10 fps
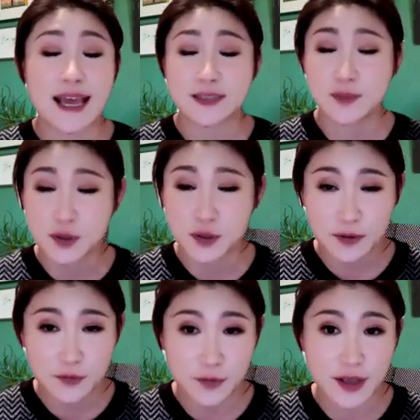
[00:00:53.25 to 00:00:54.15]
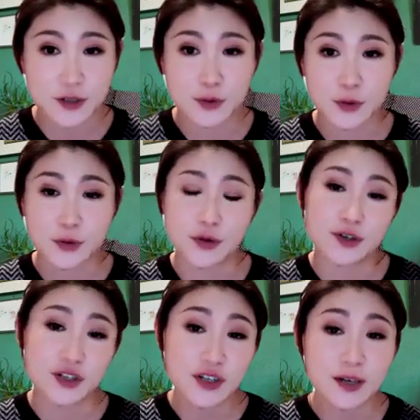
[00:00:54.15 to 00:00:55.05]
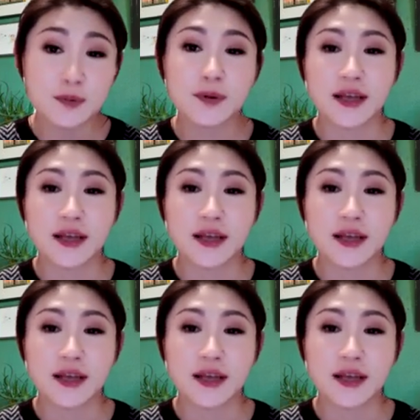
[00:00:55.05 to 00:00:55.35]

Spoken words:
especially for the entrepreneurship.